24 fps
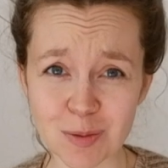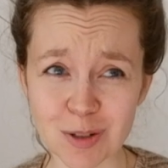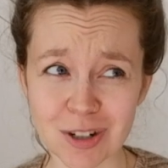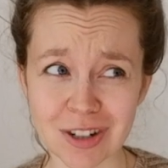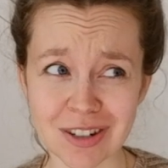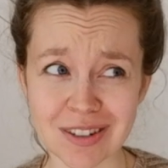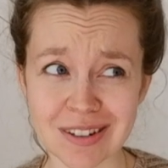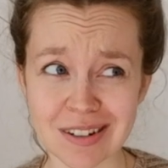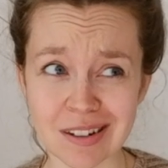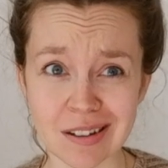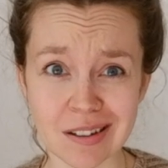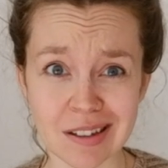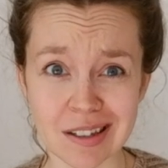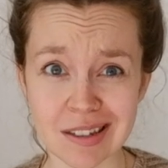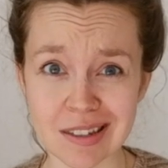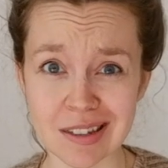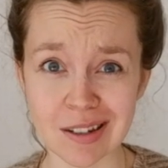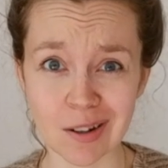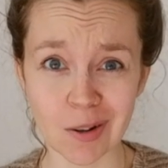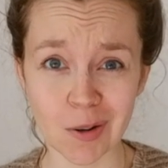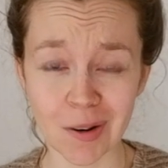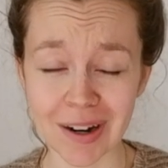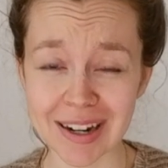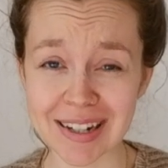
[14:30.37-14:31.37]
which still
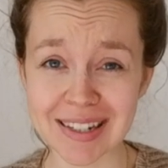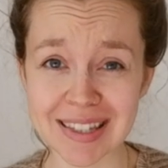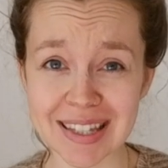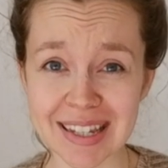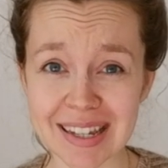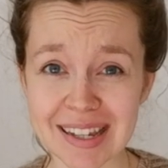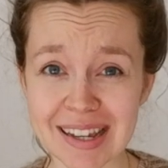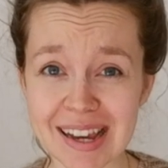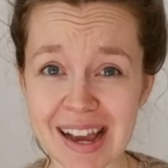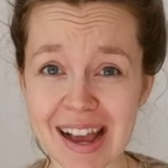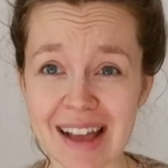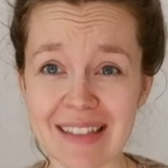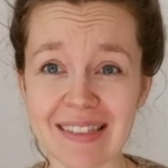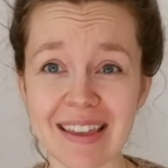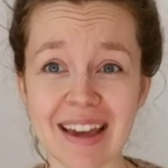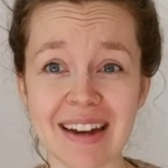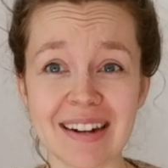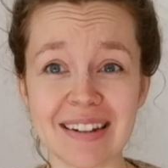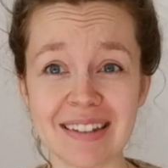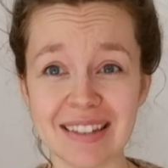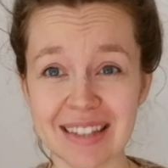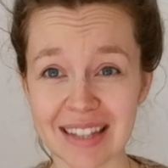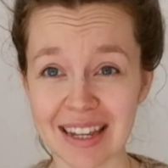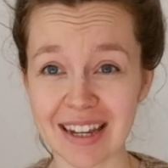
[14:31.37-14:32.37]
isn't crazy, and that is